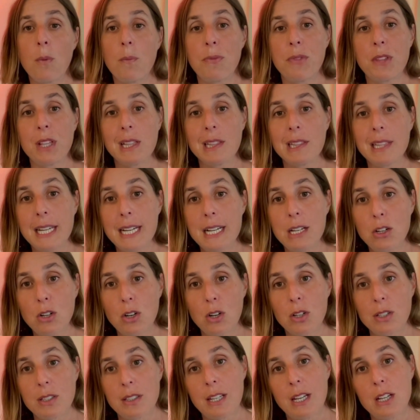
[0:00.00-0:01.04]
the lead
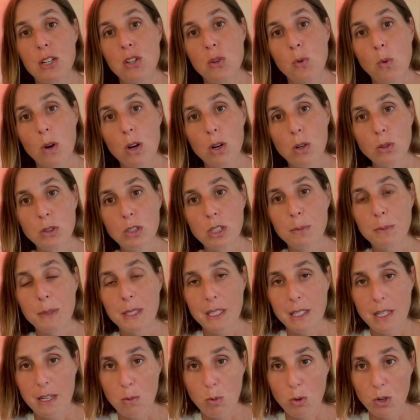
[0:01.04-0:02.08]
cost that you
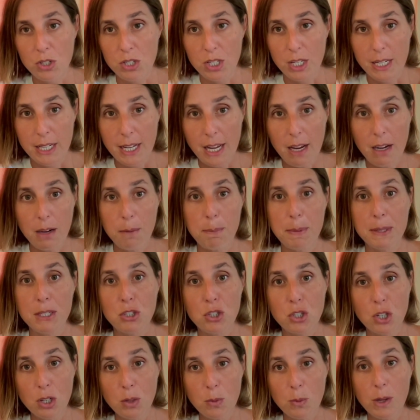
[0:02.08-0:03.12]
ultimately want to get,
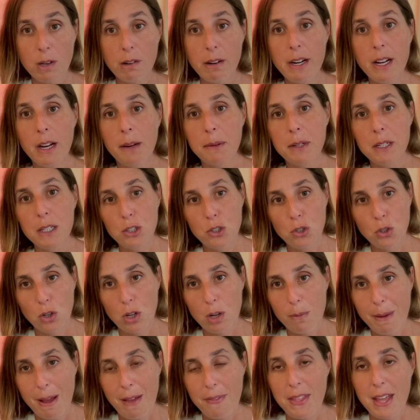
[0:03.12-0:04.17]
but don't worry, I'm going to
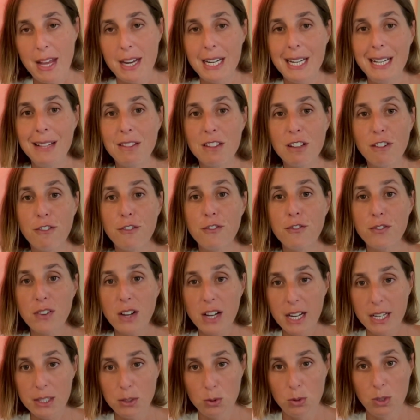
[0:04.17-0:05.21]
talk about that in the
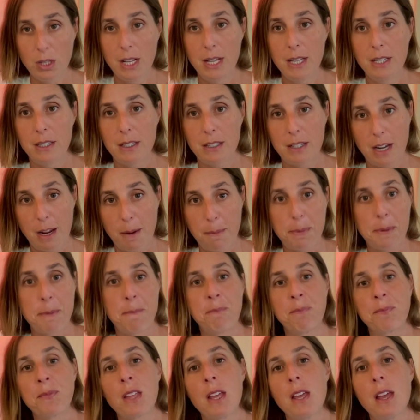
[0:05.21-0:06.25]
final step.
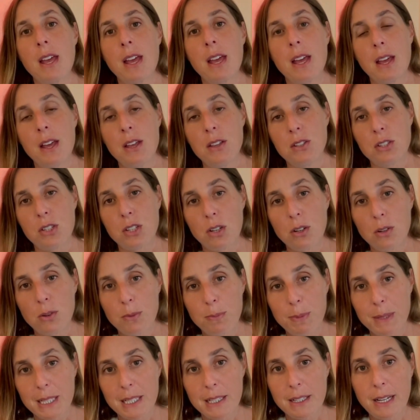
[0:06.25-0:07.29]
So,
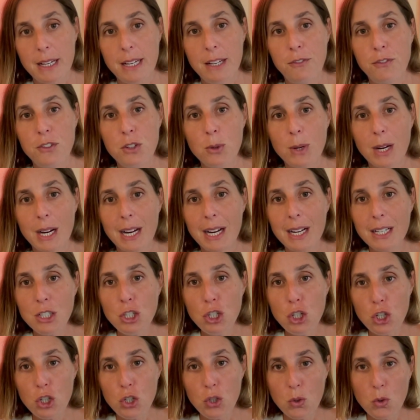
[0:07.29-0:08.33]
but if you are
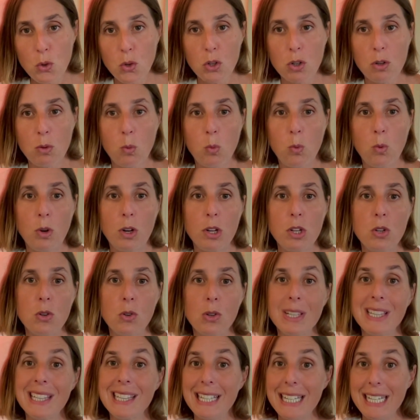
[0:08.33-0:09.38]
unsure what
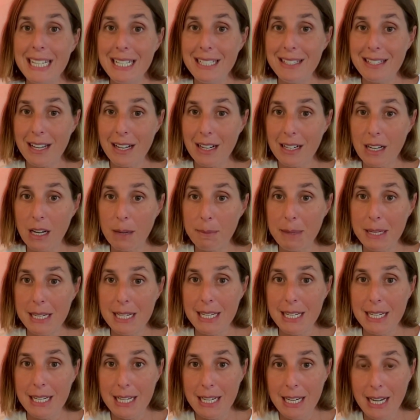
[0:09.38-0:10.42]
your leads are
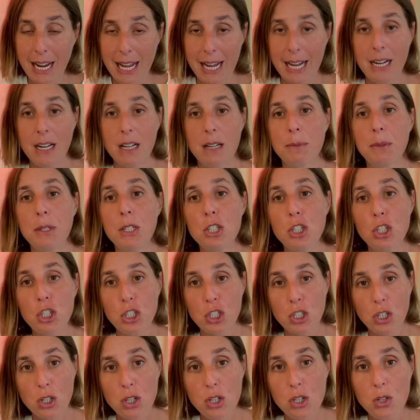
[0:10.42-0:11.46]
coming in at, I'm going to
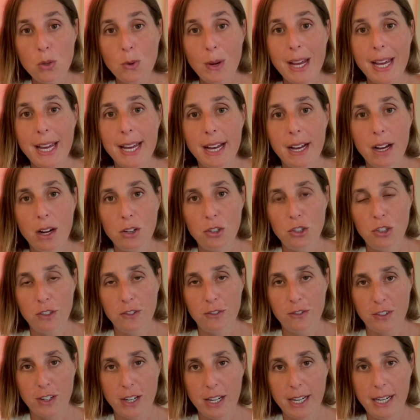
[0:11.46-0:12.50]
show you how to
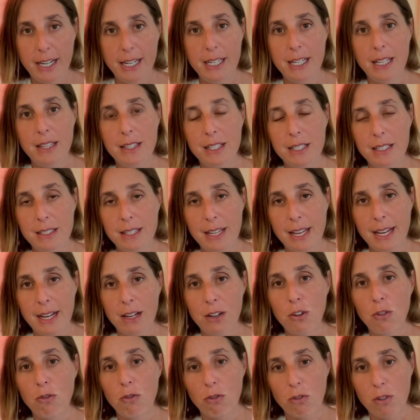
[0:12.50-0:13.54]
find this
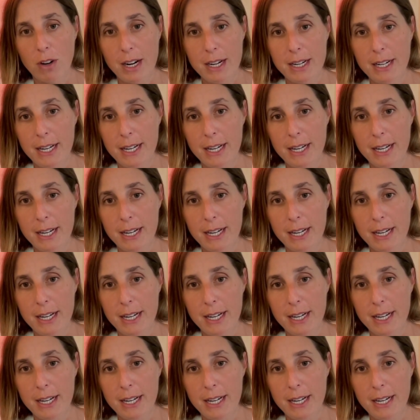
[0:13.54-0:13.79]
out right